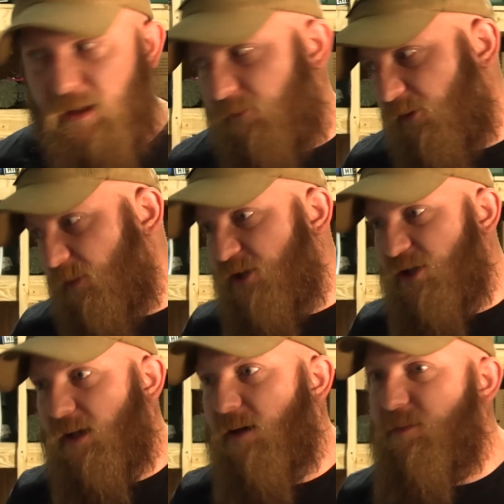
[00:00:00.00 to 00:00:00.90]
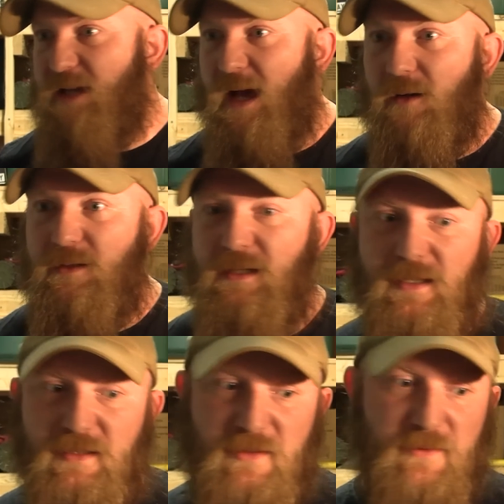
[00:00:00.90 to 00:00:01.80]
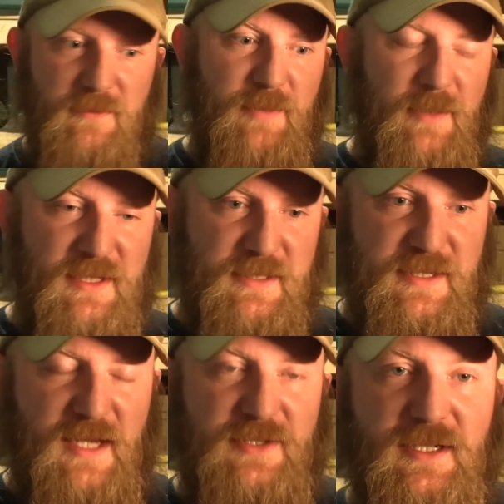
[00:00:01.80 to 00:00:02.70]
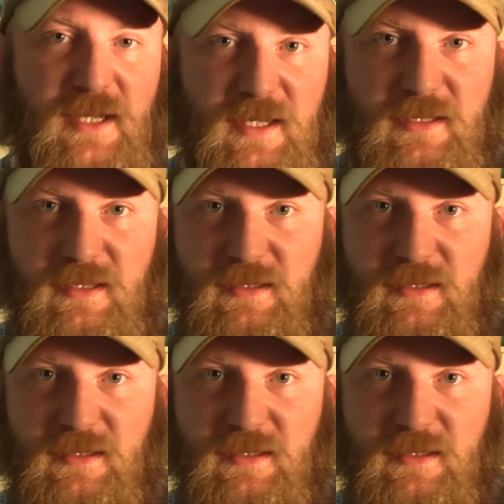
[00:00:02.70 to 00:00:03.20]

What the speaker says: Information comes out into public discussion at